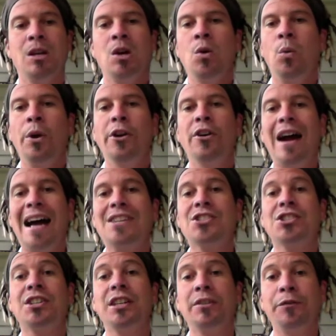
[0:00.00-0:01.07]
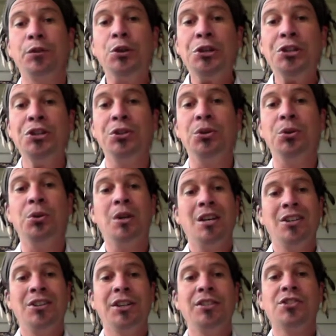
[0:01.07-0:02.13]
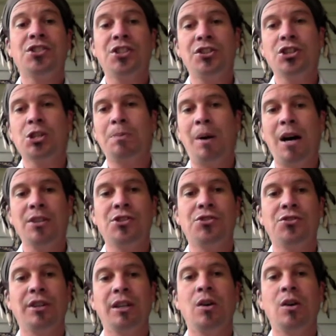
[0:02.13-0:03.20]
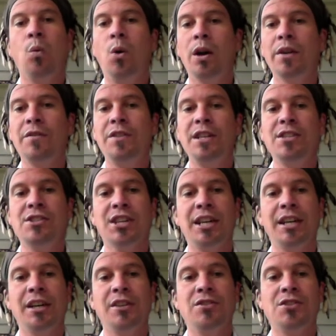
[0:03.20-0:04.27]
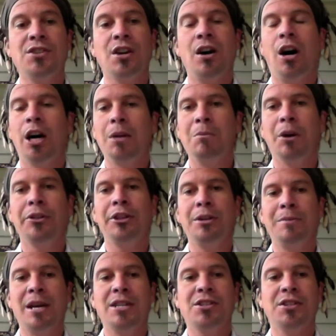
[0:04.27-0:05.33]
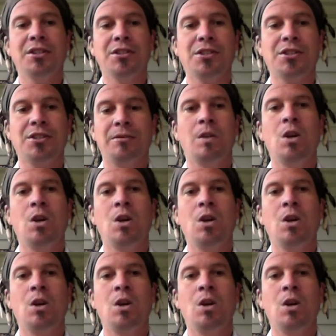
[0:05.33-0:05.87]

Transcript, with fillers: We are asking for you to consider sponsoring one of these kids on a monthly basis.